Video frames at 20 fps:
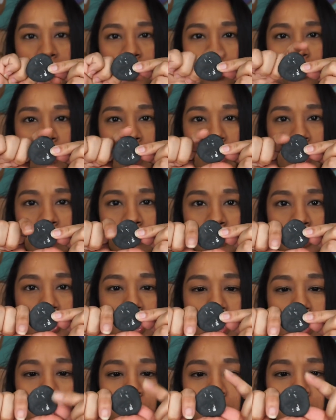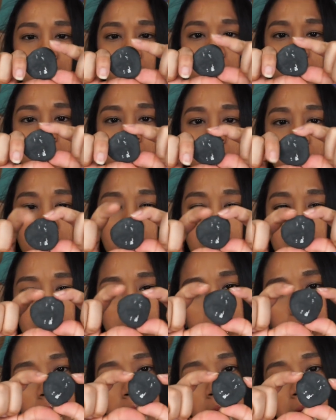triangle shape.
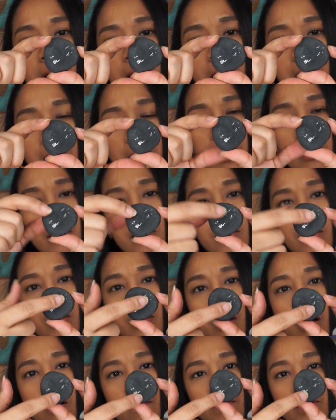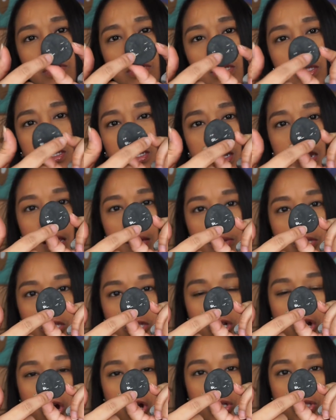And obviously the name is
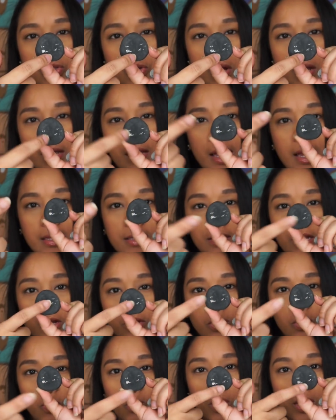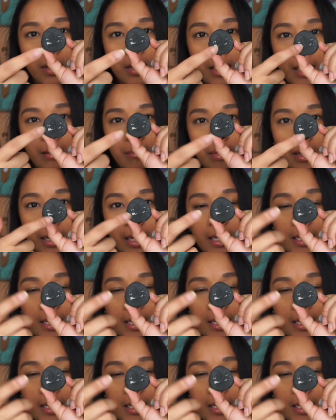gone, so I can't tell you what name it